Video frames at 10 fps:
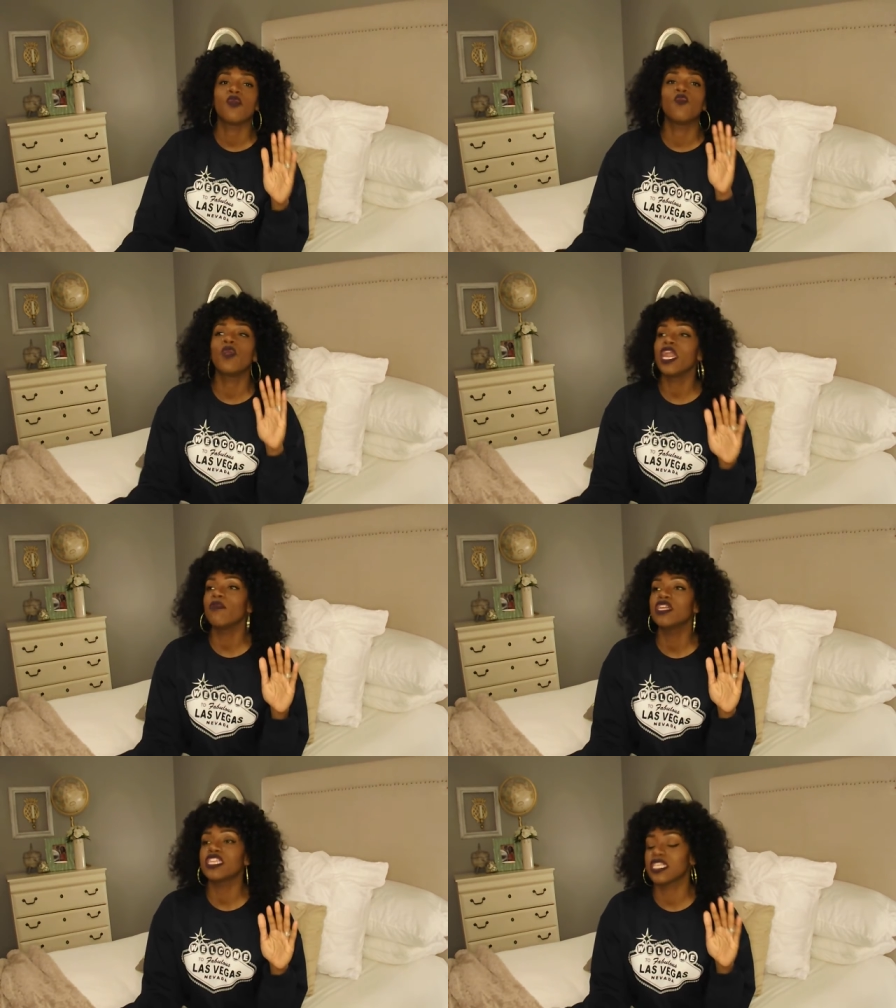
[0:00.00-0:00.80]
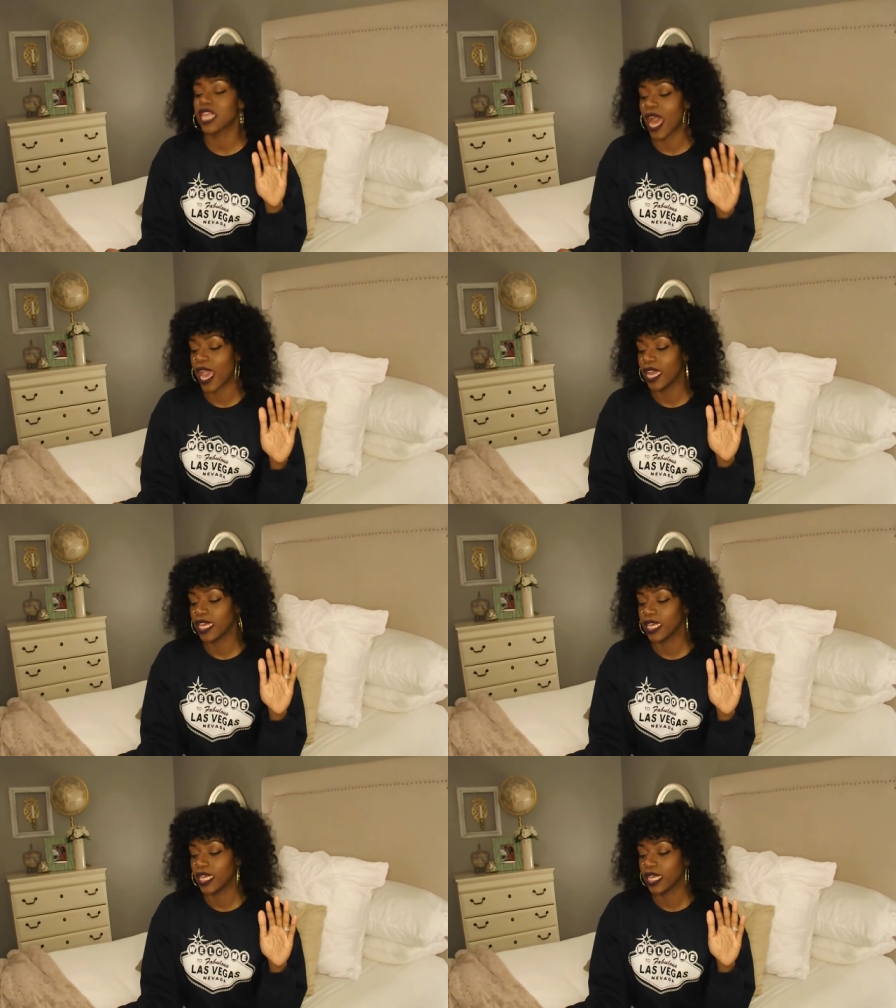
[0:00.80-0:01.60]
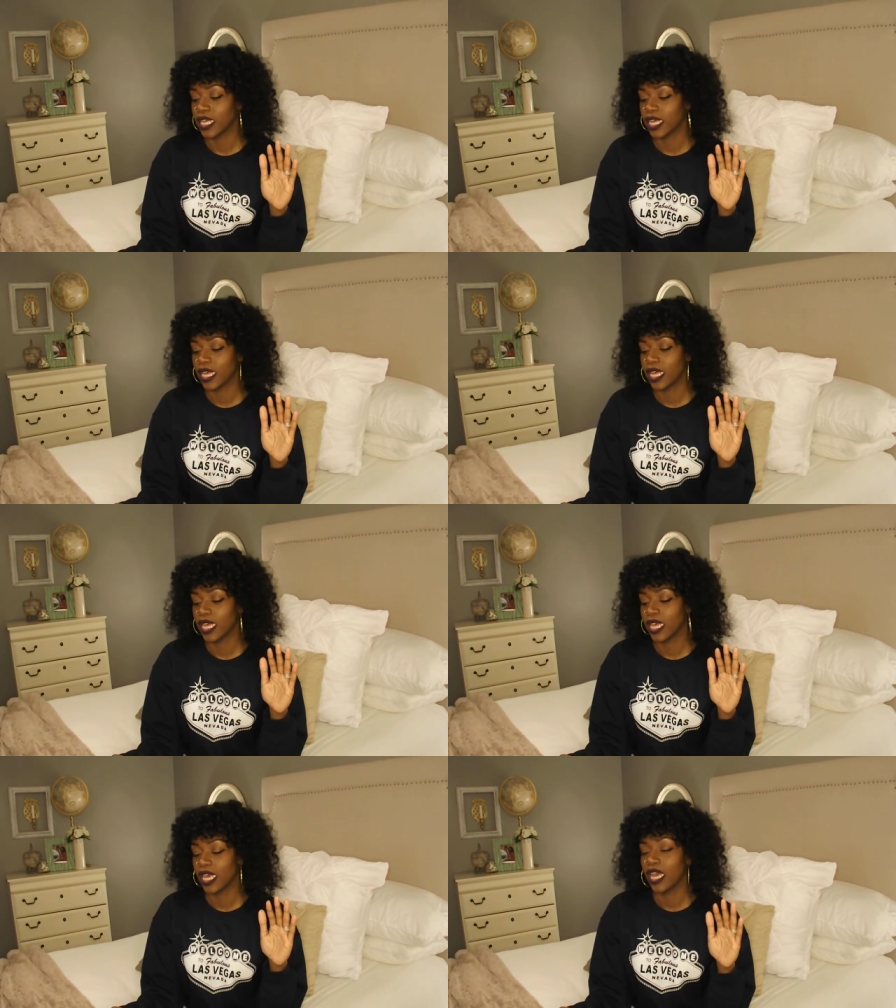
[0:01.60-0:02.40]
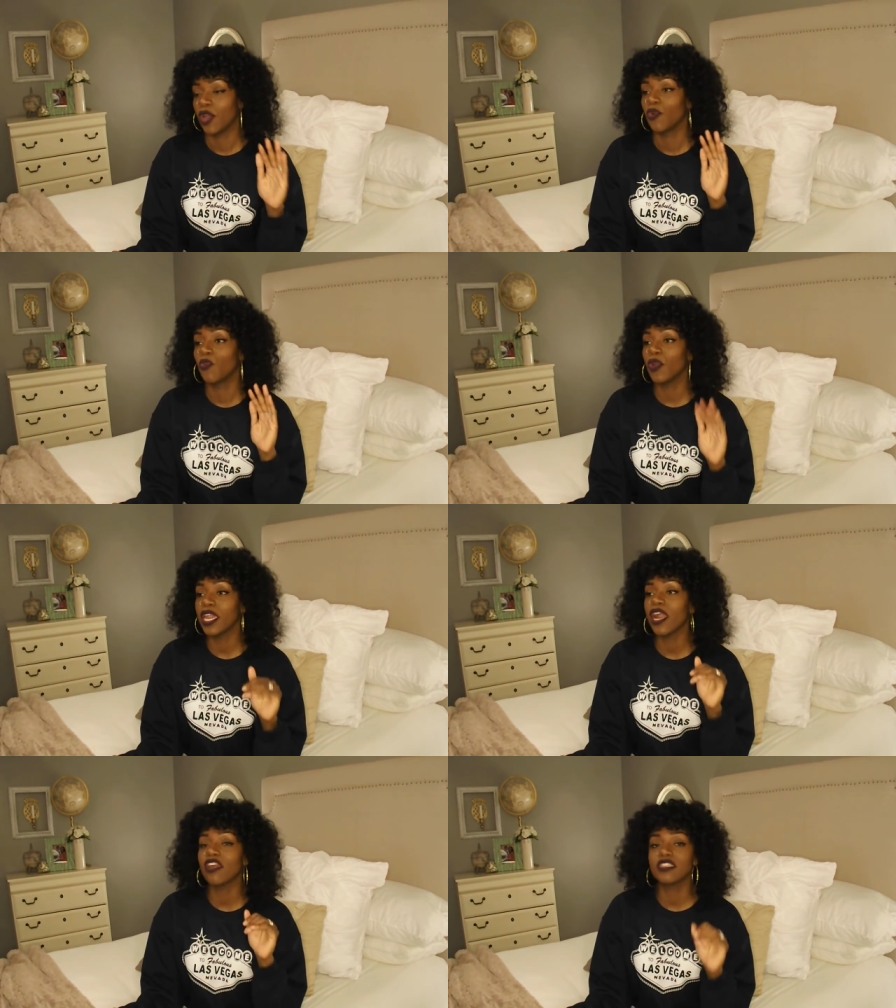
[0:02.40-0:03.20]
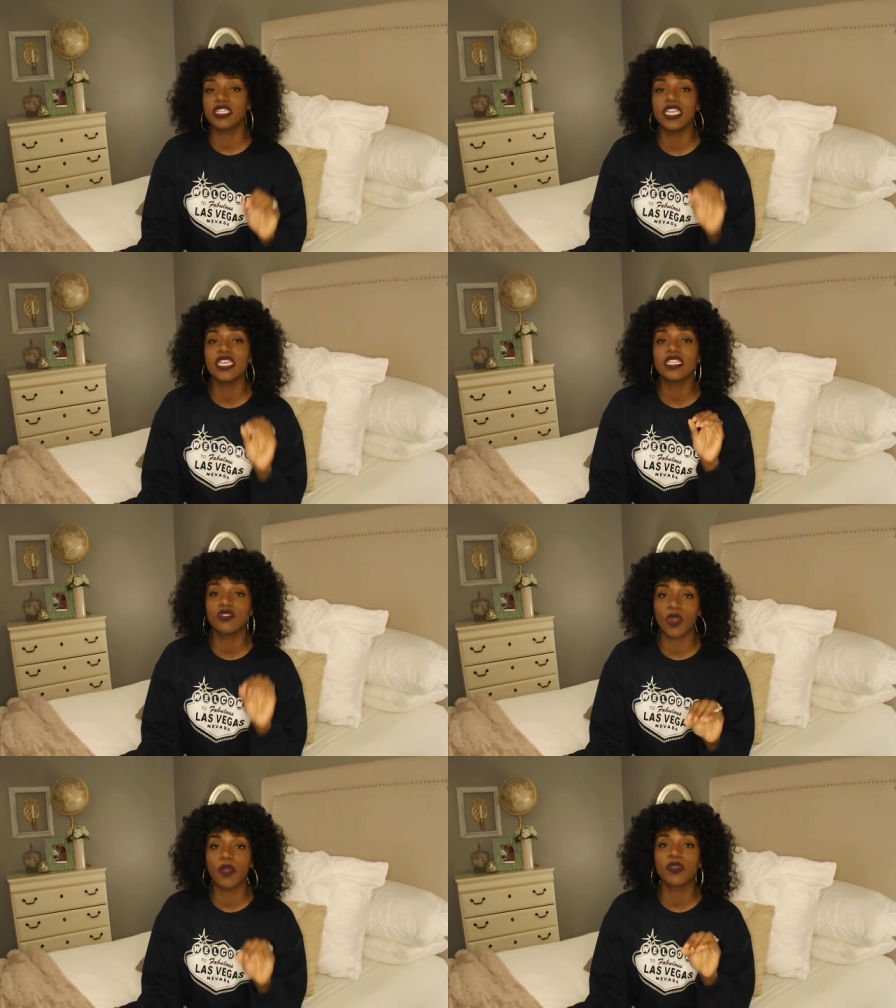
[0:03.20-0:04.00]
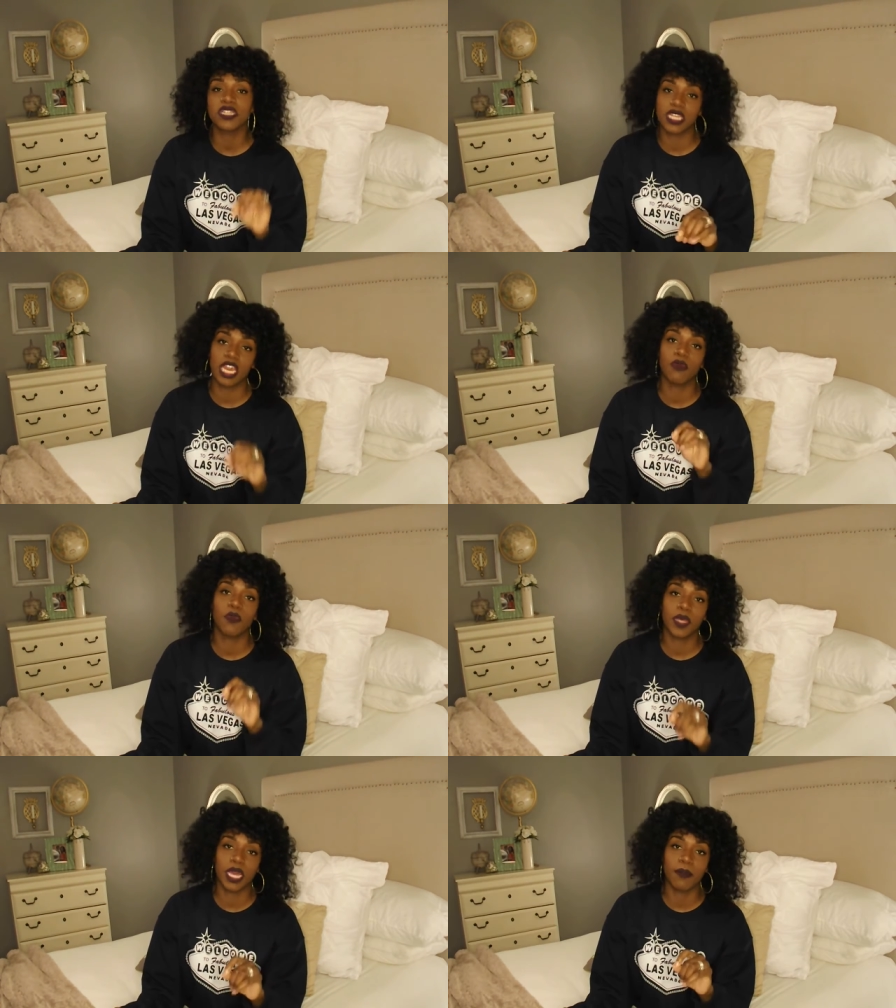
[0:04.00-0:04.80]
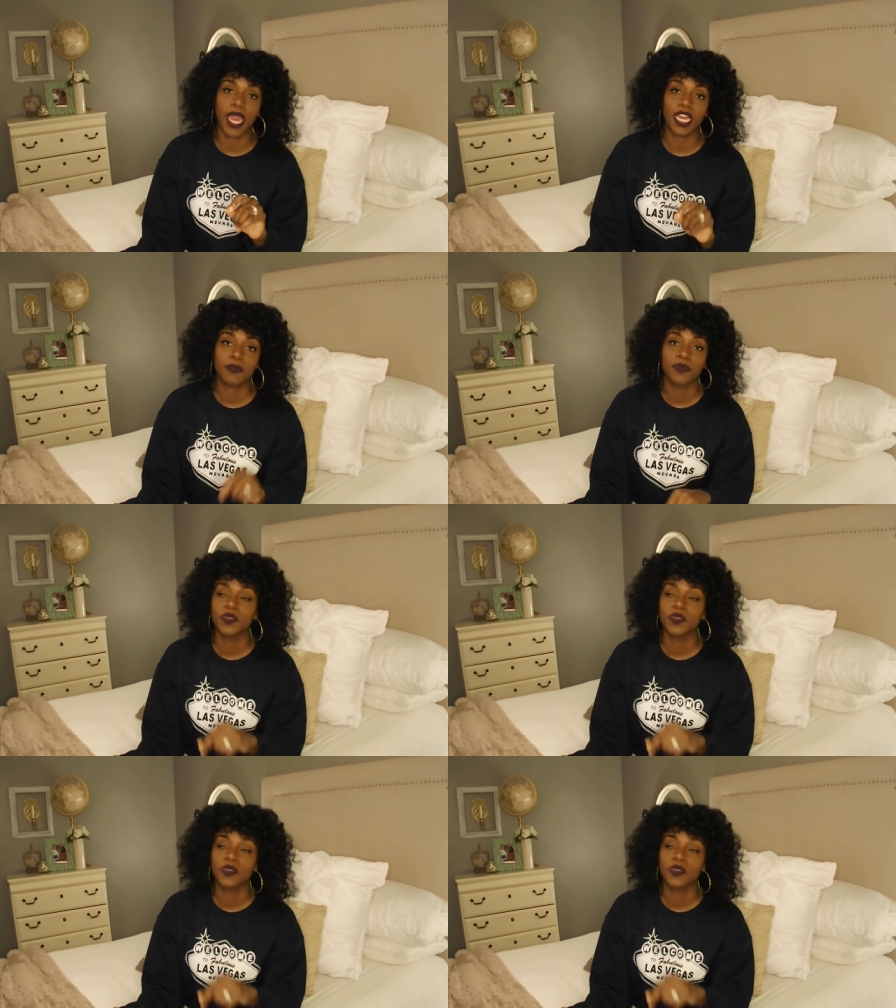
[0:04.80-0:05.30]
were just like, this is where we're staying when we come back.